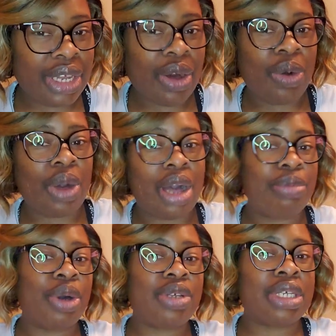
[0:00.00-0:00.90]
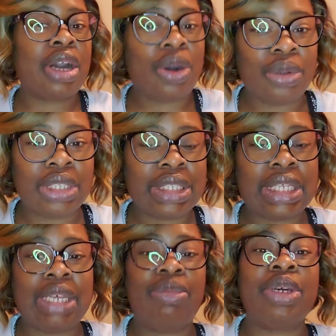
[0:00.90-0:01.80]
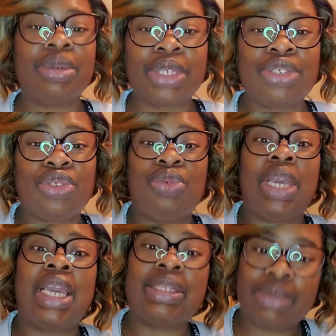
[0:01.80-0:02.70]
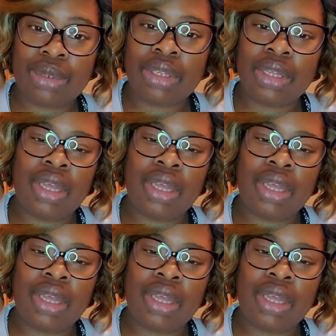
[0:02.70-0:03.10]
oh, I'm supposed to go on, just give it up cause you asked for it.